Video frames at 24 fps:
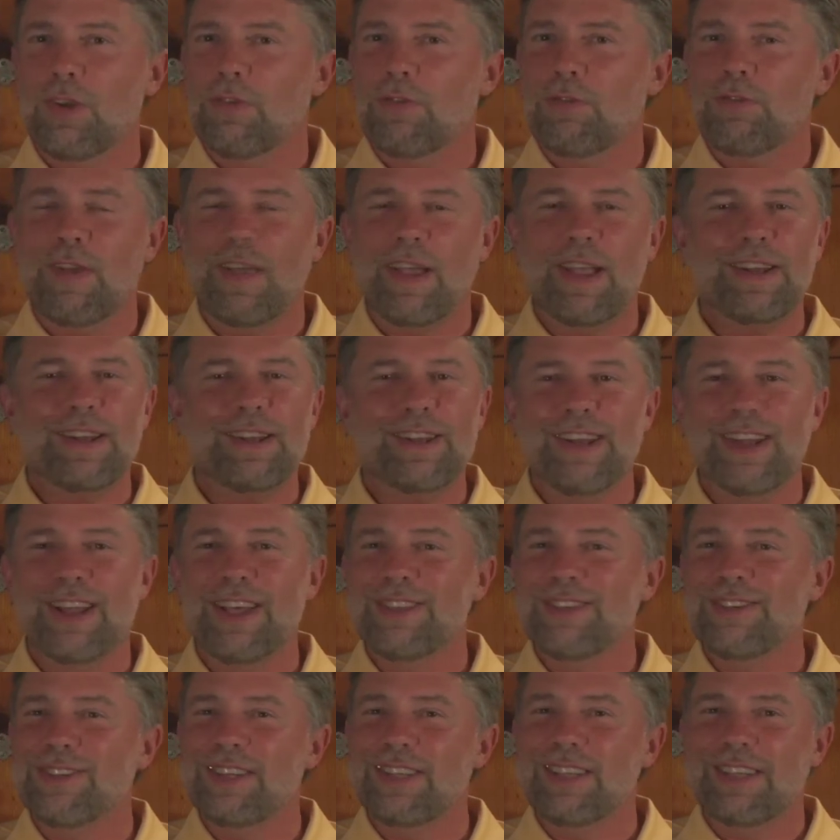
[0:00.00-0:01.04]
Find
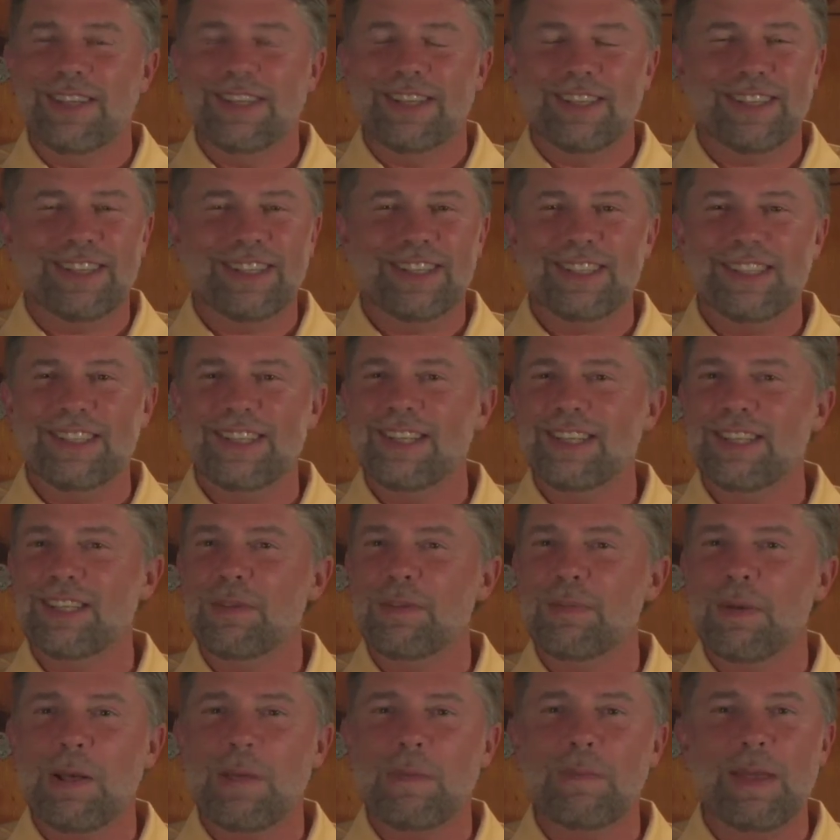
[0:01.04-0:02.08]
another deal, because it isn't
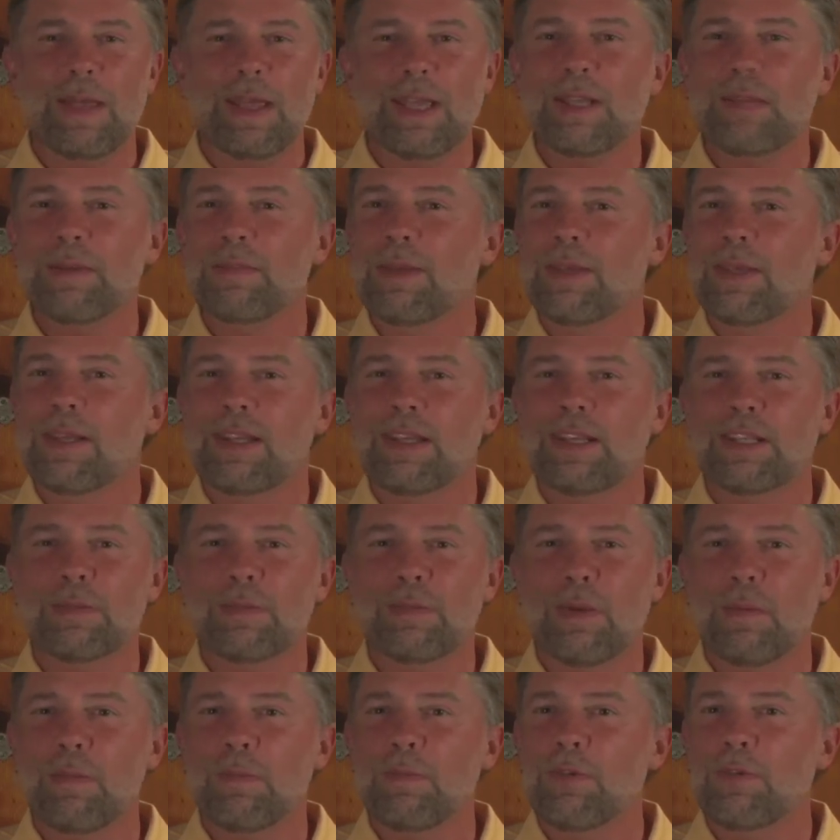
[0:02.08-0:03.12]
about making money, it's
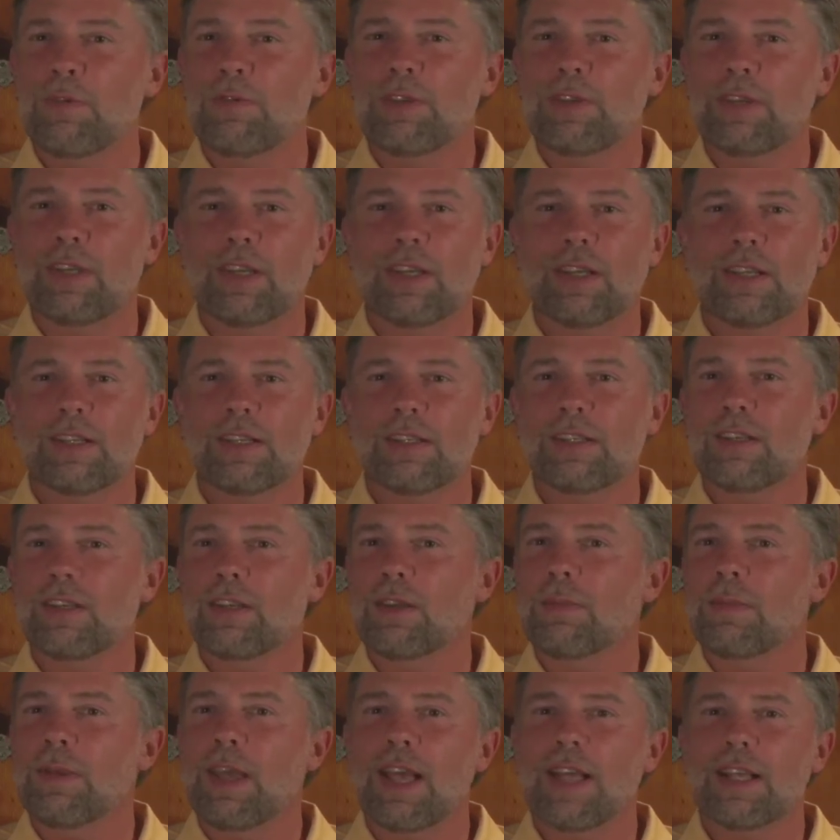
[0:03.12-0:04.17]
about moving kids to
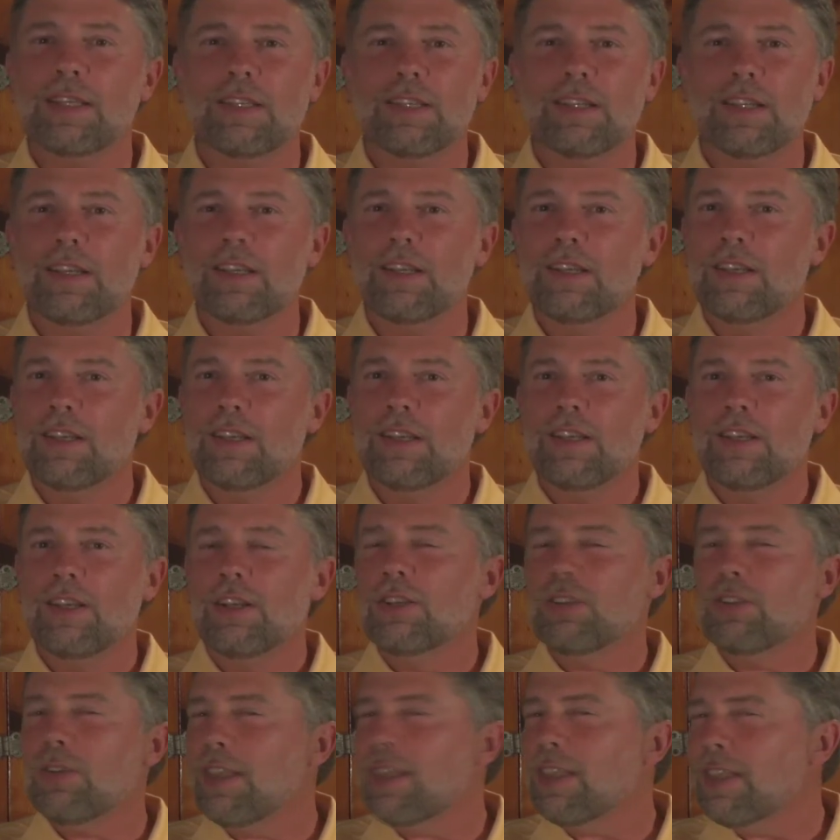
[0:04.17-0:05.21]
capacity.
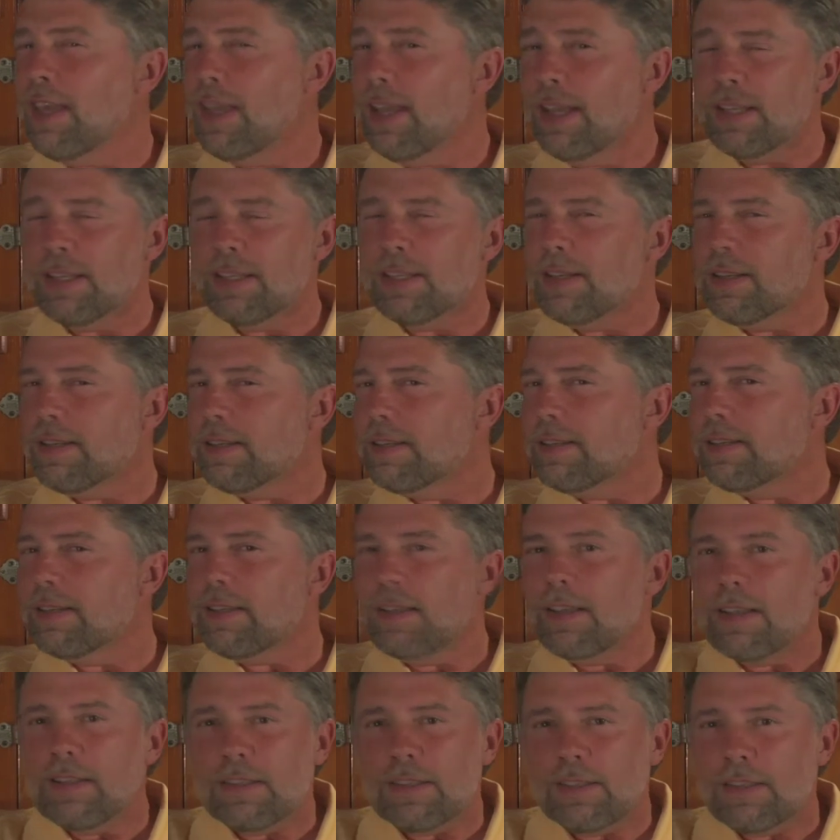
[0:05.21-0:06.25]
So I think it still
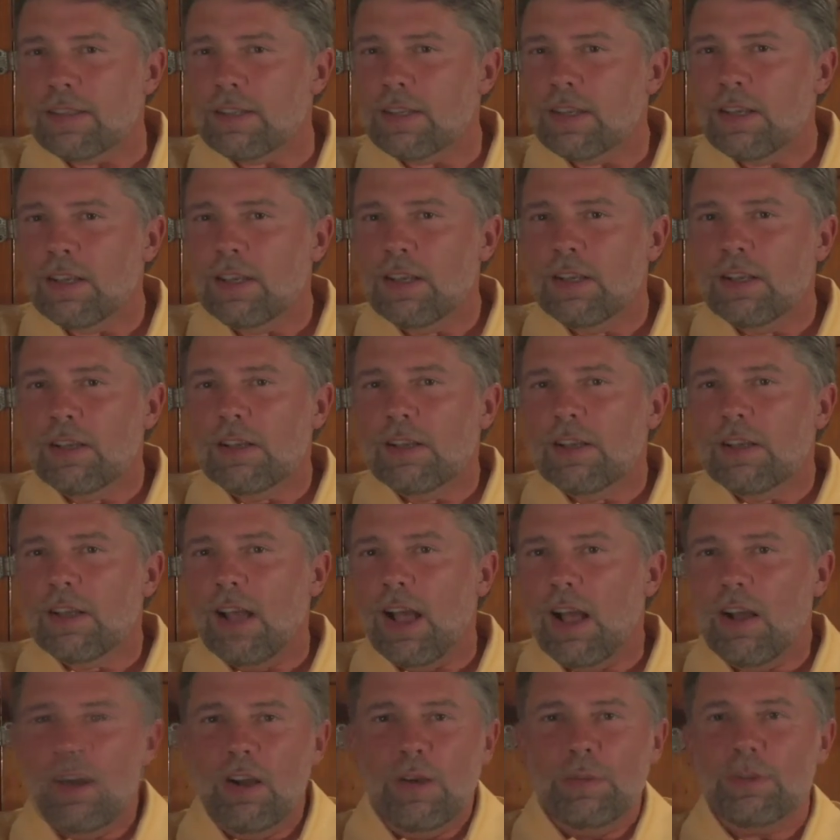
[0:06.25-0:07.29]
exists.
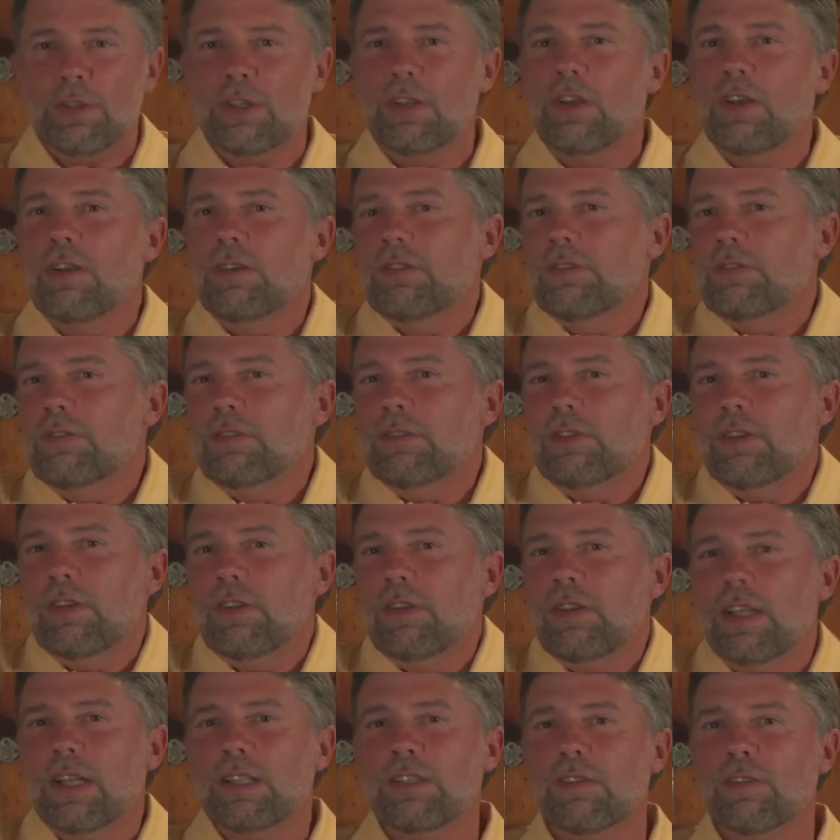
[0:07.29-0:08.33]
I hope so.
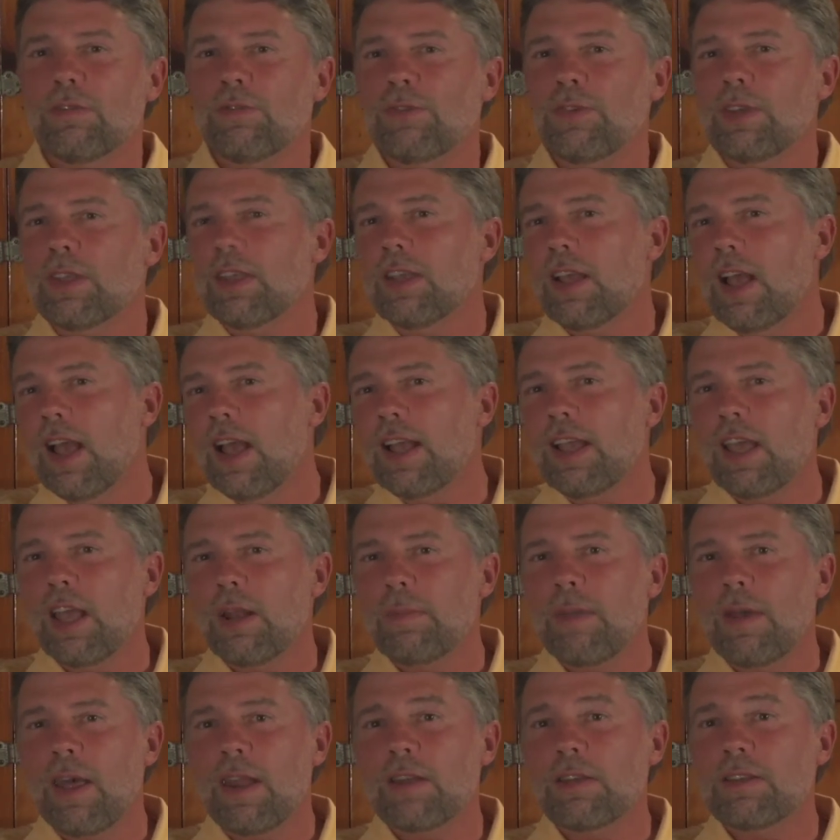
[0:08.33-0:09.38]
That's the feeling I get
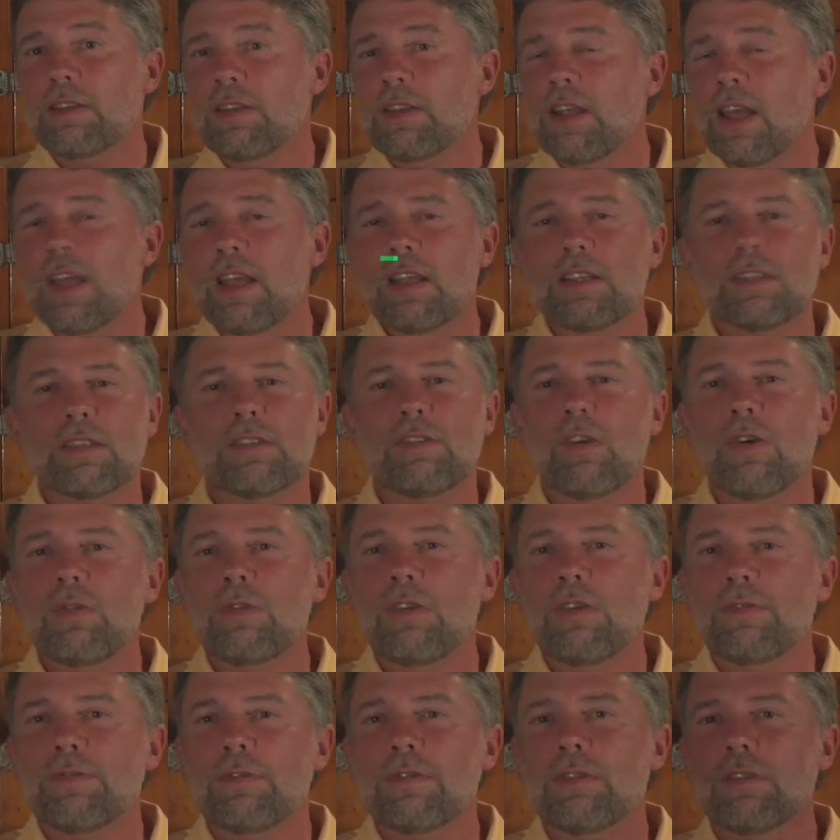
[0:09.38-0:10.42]
about it today. It's no
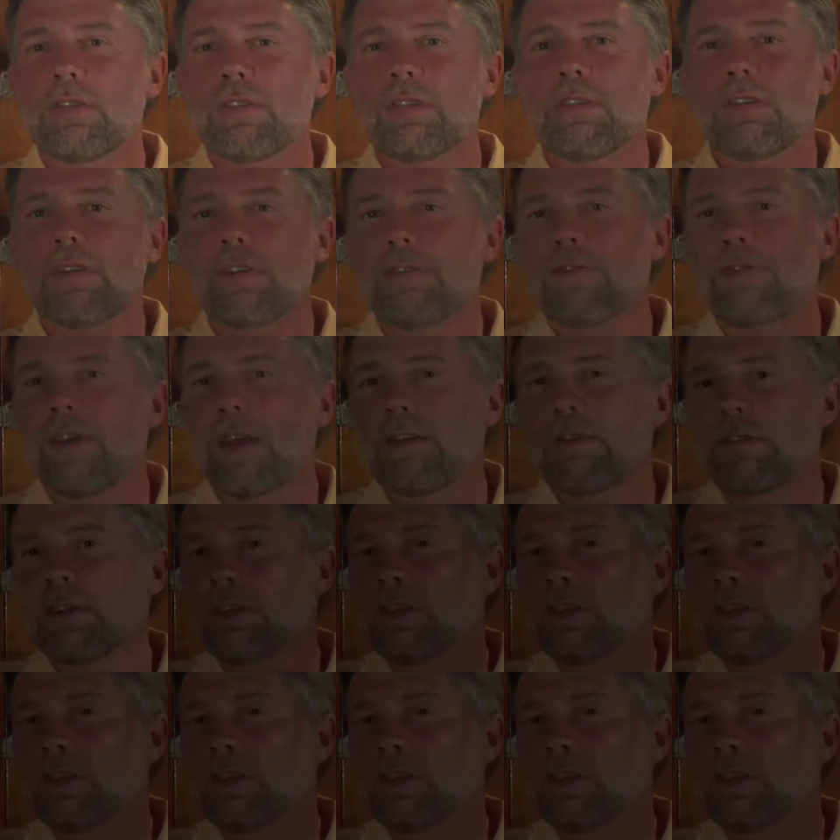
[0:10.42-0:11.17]
different than 35